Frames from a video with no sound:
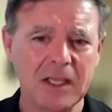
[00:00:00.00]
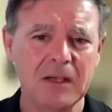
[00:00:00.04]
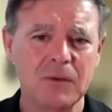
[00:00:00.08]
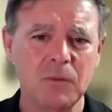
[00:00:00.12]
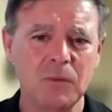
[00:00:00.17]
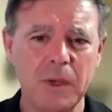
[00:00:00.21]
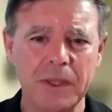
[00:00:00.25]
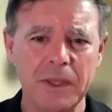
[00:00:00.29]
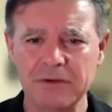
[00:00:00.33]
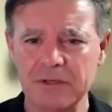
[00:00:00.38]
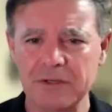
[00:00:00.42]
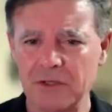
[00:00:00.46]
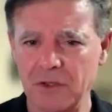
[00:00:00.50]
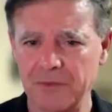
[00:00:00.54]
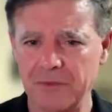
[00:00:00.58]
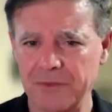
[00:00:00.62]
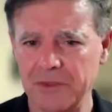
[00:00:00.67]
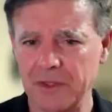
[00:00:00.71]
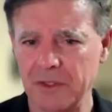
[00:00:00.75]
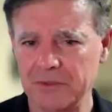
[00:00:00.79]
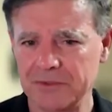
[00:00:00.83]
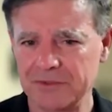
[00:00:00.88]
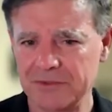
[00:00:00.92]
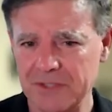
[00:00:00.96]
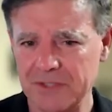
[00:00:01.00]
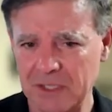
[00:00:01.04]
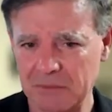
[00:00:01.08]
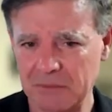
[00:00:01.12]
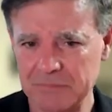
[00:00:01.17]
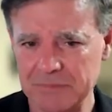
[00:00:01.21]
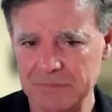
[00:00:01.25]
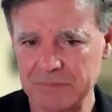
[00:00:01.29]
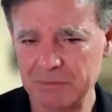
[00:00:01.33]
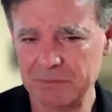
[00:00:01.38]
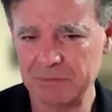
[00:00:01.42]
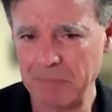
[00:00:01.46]
whether or not those
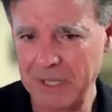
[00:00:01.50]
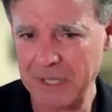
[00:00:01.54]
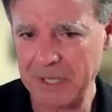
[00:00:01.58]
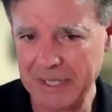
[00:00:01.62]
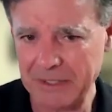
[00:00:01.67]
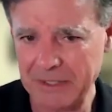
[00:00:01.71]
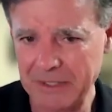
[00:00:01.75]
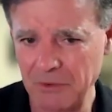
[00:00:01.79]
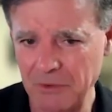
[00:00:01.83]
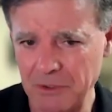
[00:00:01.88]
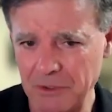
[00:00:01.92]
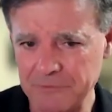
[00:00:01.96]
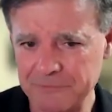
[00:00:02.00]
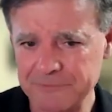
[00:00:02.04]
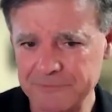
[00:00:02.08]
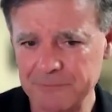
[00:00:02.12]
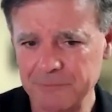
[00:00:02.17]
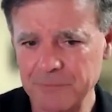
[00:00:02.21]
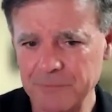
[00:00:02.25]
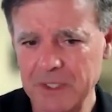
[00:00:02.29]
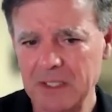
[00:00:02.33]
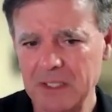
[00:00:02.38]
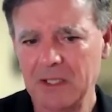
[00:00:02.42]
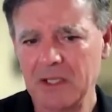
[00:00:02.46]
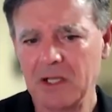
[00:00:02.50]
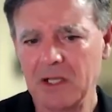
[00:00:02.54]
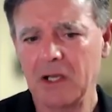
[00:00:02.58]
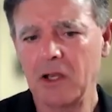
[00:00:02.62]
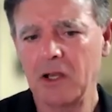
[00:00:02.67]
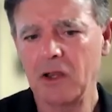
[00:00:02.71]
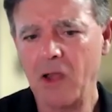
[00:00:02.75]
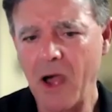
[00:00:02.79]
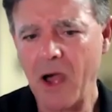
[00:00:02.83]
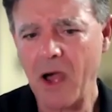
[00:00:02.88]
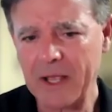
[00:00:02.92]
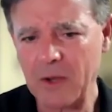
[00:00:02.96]
numbers pay off.
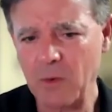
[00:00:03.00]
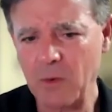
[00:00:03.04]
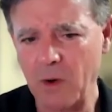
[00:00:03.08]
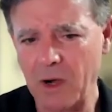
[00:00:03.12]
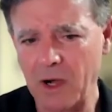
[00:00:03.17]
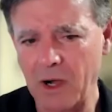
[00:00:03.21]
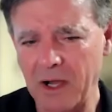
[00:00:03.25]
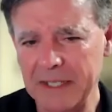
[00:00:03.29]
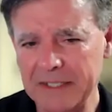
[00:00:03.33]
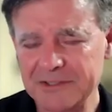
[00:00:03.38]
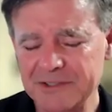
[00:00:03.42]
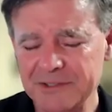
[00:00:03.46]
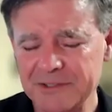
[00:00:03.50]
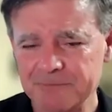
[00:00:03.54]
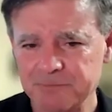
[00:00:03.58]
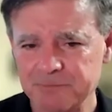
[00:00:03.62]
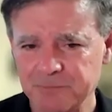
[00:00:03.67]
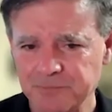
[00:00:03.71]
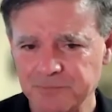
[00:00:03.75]
Likewise,